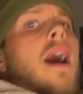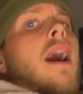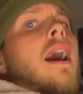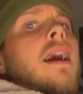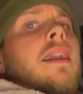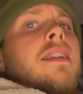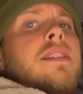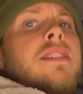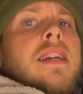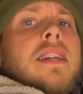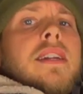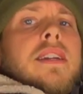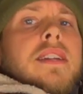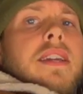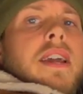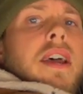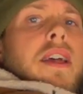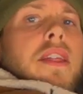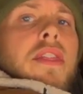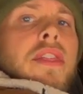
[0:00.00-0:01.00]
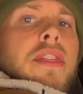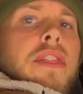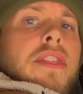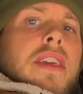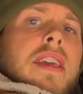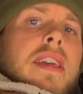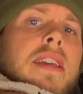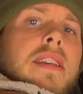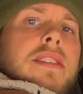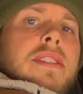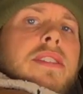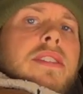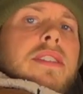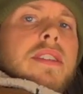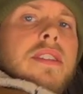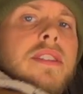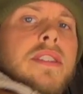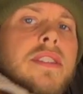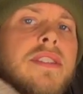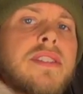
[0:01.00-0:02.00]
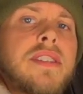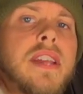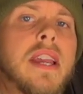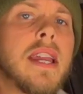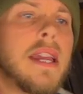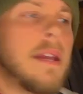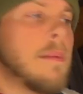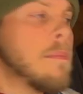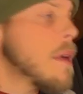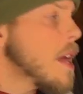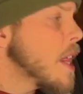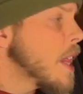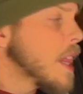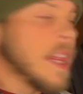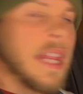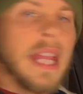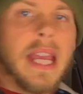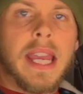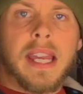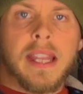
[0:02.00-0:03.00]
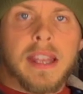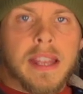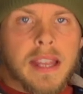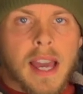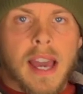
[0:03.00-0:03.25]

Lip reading: I decided to cut this the same length